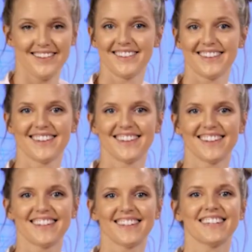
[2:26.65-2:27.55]

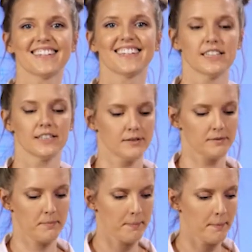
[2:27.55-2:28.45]

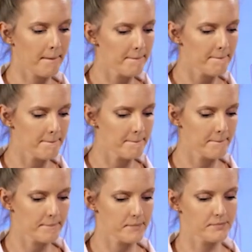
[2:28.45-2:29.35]

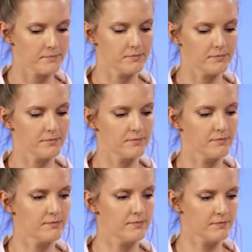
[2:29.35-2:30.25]

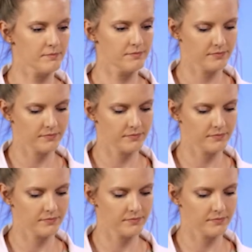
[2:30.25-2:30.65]
The person shown says nothing.